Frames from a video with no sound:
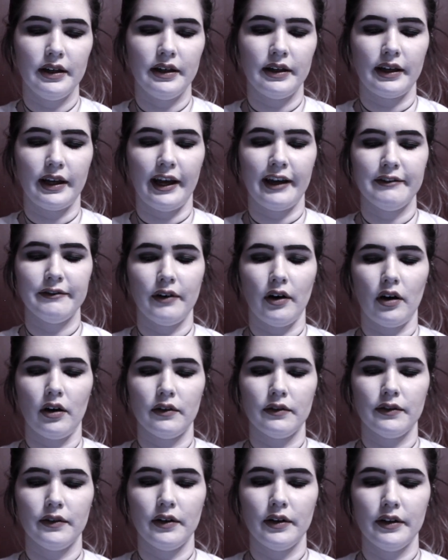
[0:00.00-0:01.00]
it gave
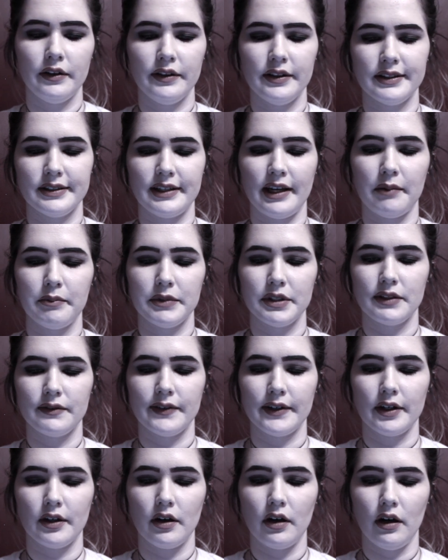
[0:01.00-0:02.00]
off this
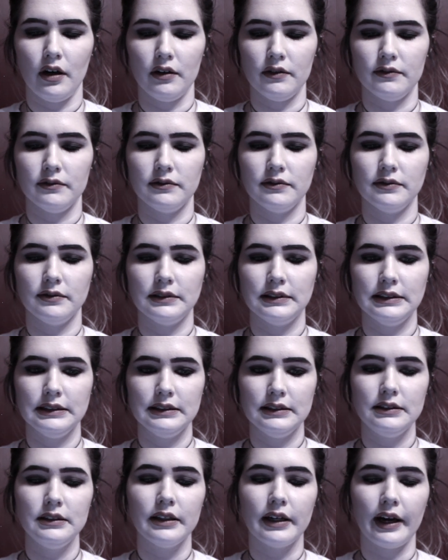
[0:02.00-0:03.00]
atmosphere of,
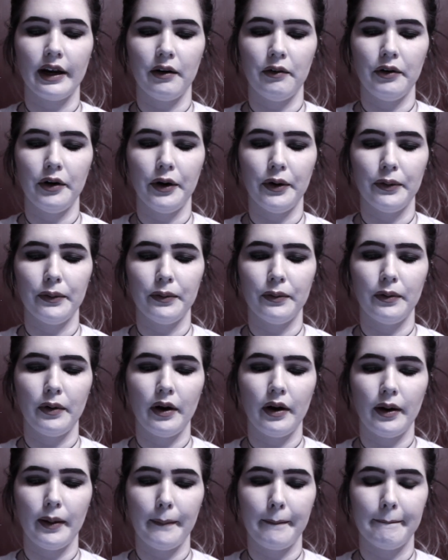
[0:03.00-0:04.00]
I don't
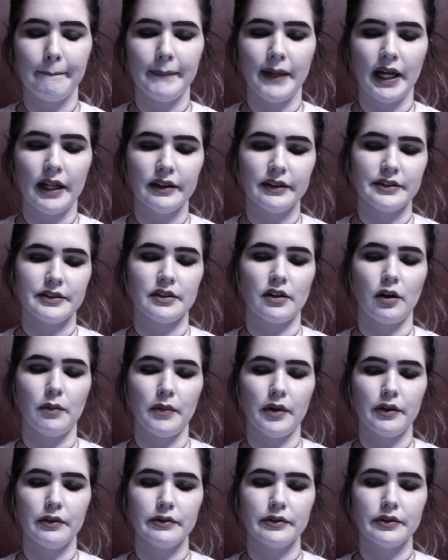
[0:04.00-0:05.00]
know, malice
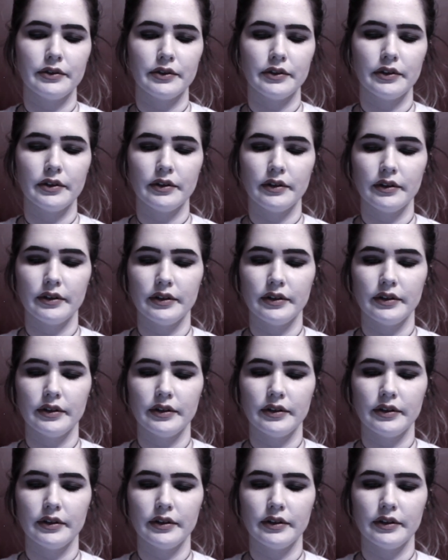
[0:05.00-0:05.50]
almost.